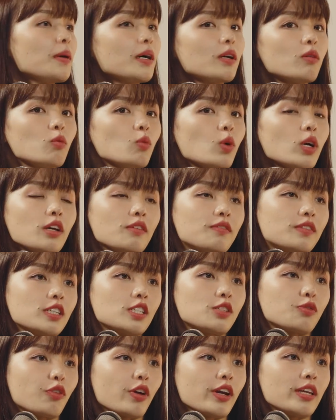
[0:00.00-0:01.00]
But what if
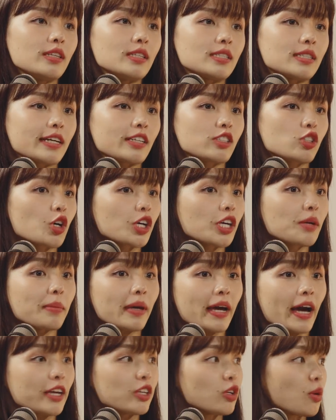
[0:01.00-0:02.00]
this friend is like talking
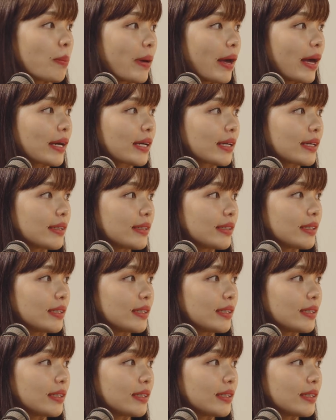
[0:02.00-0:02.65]
behind your back?